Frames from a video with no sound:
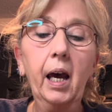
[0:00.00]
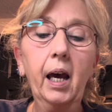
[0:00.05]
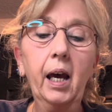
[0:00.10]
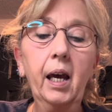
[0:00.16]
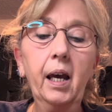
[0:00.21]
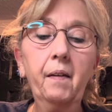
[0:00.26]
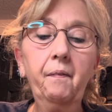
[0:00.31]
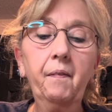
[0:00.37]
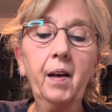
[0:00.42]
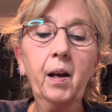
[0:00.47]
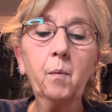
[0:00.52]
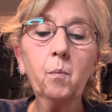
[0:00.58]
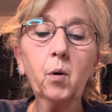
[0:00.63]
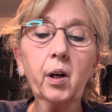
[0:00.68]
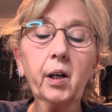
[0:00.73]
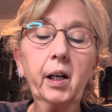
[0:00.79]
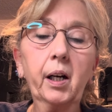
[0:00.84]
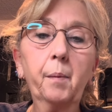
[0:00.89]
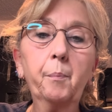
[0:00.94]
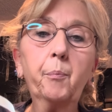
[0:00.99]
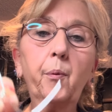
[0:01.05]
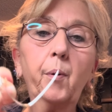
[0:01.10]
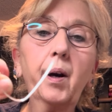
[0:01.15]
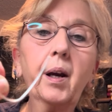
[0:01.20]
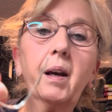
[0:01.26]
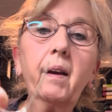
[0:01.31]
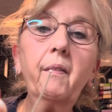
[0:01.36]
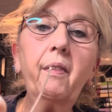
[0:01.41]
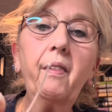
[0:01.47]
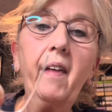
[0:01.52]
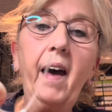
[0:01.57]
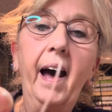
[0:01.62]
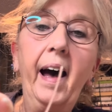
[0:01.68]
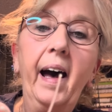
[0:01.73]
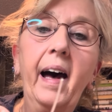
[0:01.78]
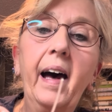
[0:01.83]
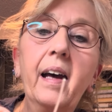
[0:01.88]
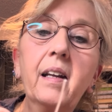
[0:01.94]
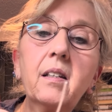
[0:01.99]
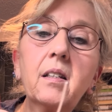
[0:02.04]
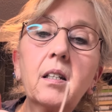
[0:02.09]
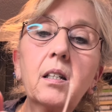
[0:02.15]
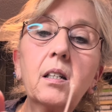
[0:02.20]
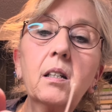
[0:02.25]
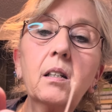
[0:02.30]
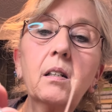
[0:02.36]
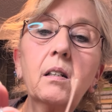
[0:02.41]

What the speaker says: And then we're going to bring that